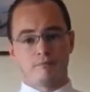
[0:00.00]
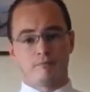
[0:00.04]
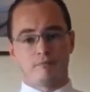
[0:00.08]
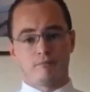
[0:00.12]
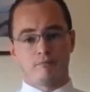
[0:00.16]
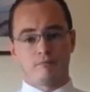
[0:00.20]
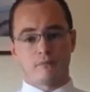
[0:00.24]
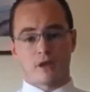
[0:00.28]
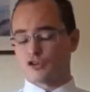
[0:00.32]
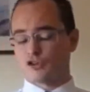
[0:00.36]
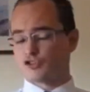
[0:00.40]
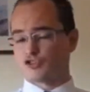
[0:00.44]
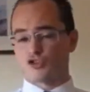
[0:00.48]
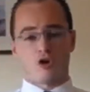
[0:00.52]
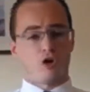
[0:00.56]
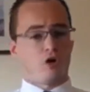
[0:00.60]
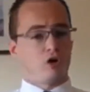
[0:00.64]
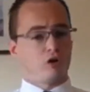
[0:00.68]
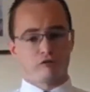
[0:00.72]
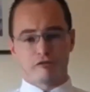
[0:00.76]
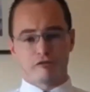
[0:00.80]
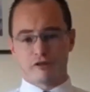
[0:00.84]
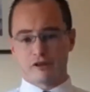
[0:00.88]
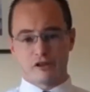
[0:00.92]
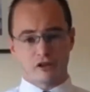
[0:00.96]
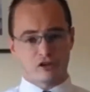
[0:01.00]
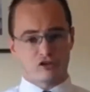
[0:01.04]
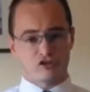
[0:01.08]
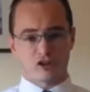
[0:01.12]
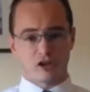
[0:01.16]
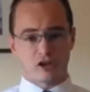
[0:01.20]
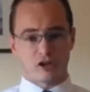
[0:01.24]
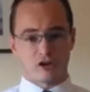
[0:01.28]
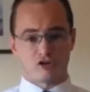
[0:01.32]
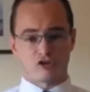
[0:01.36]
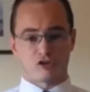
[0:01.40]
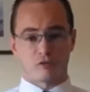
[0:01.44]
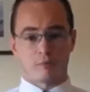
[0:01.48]
That's all Felix
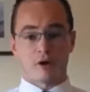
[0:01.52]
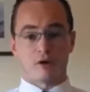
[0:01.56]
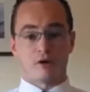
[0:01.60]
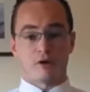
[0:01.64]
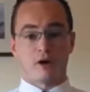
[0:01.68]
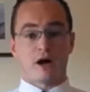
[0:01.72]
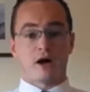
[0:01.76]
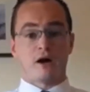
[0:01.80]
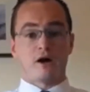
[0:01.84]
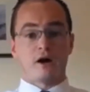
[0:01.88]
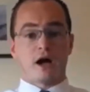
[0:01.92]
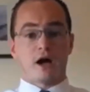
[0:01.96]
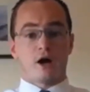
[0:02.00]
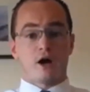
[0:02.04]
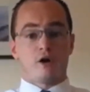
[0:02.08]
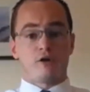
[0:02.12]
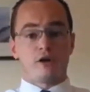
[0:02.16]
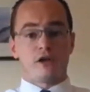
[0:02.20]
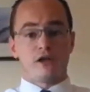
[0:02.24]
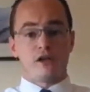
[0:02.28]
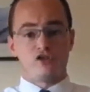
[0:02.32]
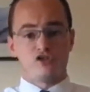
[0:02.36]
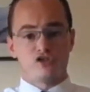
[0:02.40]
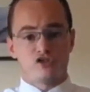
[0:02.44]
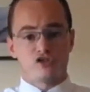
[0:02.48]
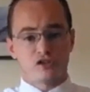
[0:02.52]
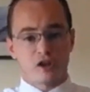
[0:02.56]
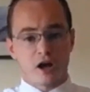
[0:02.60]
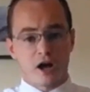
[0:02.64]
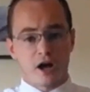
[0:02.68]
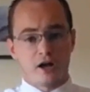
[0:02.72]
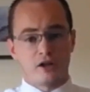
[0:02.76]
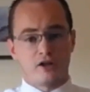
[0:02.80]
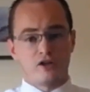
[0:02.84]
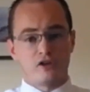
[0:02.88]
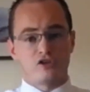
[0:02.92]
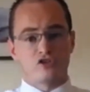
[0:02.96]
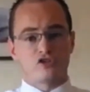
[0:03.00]
cares about, how he
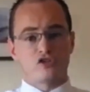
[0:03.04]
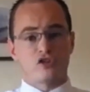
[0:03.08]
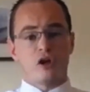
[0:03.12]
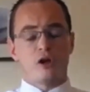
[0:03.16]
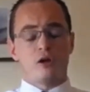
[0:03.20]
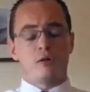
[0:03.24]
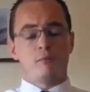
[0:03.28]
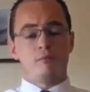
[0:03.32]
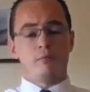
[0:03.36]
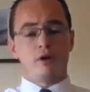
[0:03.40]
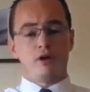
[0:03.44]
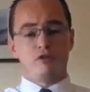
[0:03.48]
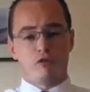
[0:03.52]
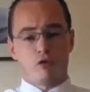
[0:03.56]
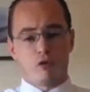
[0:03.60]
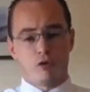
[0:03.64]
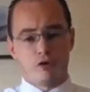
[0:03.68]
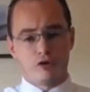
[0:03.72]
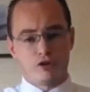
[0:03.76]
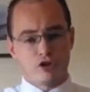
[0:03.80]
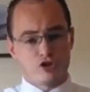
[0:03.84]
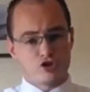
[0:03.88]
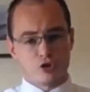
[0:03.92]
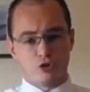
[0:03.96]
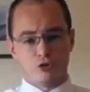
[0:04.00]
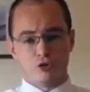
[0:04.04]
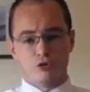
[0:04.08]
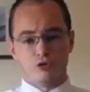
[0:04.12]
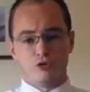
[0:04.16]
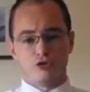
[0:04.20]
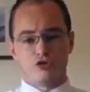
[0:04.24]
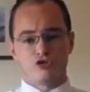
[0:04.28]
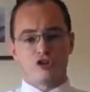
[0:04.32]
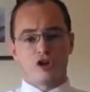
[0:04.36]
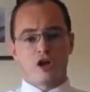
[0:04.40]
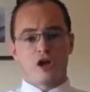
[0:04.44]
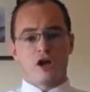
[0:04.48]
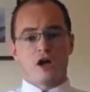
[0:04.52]
stands before the
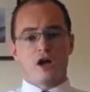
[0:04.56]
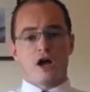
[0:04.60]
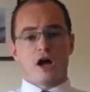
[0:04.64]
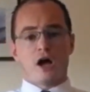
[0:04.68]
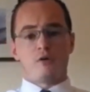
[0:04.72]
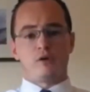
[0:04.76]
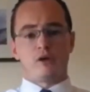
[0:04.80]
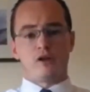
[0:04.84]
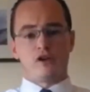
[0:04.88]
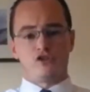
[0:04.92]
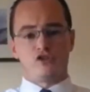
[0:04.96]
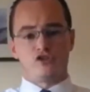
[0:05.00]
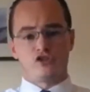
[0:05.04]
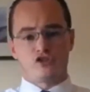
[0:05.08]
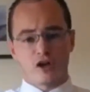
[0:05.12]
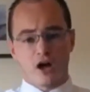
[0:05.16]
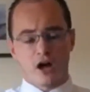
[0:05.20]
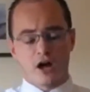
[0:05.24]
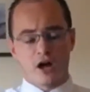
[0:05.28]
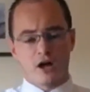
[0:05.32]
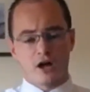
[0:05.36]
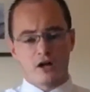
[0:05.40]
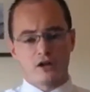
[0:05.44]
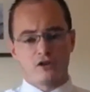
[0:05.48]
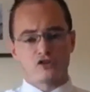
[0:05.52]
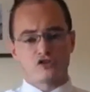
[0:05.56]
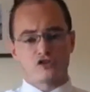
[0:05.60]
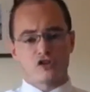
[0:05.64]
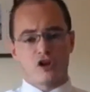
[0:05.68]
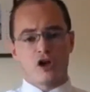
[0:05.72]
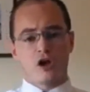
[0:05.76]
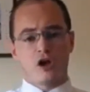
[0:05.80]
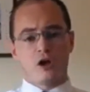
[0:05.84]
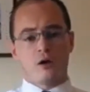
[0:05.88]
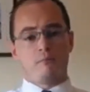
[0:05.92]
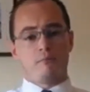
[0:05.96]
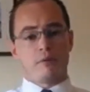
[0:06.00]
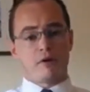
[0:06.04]
Jews, how he stands
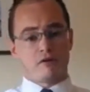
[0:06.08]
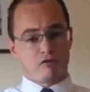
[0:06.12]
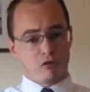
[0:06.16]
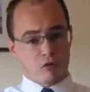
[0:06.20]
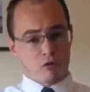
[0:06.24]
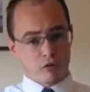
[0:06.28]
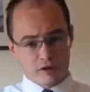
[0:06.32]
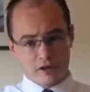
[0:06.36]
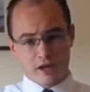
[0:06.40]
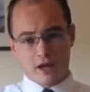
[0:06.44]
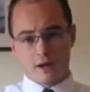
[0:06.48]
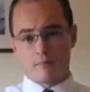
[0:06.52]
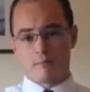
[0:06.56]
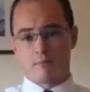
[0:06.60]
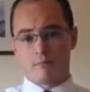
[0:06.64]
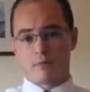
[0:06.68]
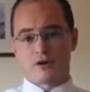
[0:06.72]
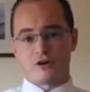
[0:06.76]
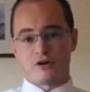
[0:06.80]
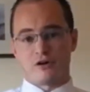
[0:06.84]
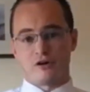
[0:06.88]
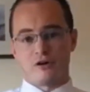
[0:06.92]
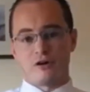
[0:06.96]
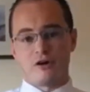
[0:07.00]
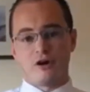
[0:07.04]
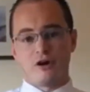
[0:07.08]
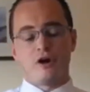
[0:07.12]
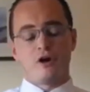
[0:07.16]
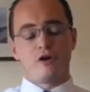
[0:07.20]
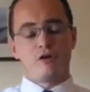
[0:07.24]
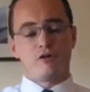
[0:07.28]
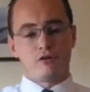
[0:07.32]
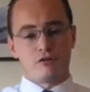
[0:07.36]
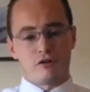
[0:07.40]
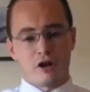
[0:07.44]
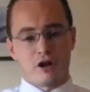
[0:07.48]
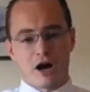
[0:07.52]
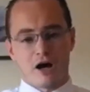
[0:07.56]
before the emperor,
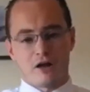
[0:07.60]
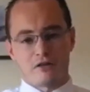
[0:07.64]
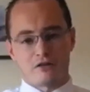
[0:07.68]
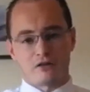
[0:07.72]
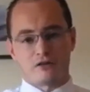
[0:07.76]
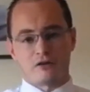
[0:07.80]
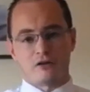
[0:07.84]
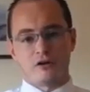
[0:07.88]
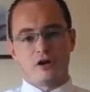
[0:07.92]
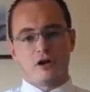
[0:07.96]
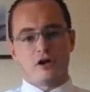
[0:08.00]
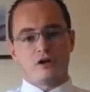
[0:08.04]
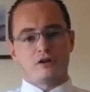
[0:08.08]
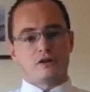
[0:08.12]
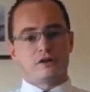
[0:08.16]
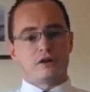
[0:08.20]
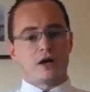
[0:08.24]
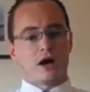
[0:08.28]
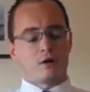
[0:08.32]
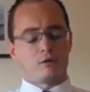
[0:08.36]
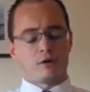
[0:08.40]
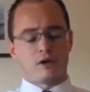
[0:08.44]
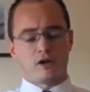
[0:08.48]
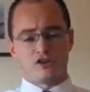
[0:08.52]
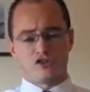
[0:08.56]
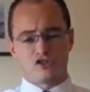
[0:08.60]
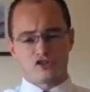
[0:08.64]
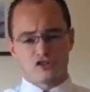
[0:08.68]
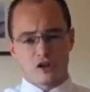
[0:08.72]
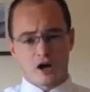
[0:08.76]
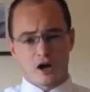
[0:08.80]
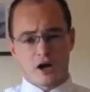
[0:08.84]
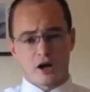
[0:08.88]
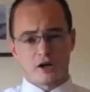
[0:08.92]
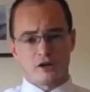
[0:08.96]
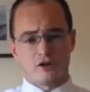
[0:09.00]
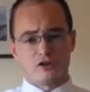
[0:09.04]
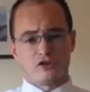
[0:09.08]
rather than how he
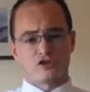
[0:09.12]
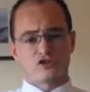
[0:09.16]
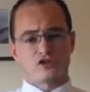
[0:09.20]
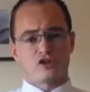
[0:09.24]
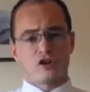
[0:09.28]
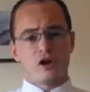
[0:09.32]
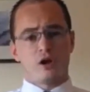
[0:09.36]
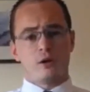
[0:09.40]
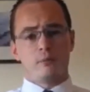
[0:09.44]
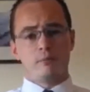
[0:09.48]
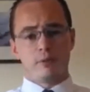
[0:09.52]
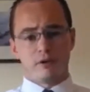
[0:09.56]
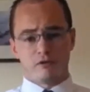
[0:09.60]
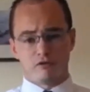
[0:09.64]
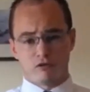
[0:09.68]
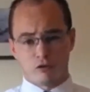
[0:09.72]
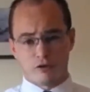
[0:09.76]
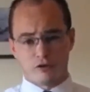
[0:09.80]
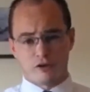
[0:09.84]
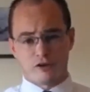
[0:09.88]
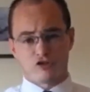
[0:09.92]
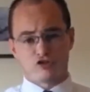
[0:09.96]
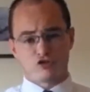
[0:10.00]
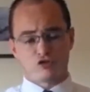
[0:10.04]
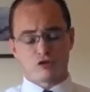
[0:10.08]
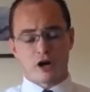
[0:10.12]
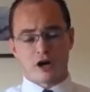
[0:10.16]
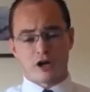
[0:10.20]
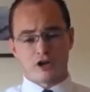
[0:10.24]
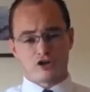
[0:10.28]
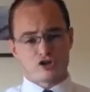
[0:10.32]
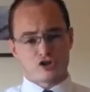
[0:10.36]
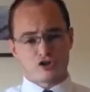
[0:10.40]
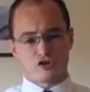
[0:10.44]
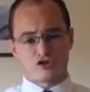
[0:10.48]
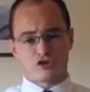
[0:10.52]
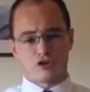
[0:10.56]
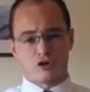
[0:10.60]
stands before this
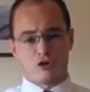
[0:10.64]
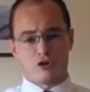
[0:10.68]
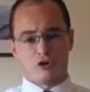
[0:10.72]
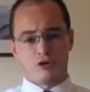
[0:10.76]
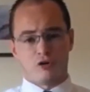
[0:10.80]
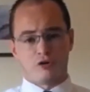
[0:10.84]
righteous God.